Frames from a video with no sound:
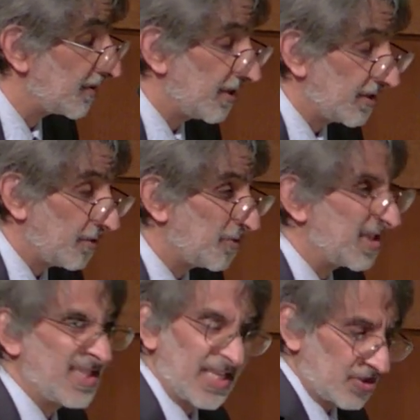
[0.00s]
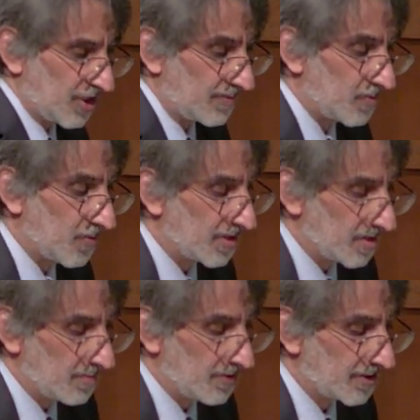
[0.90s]
young Otis. That's chapter one of the
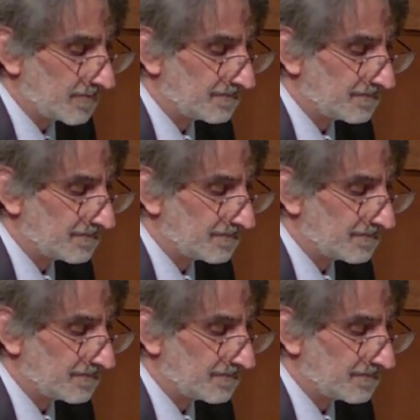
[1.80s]
book.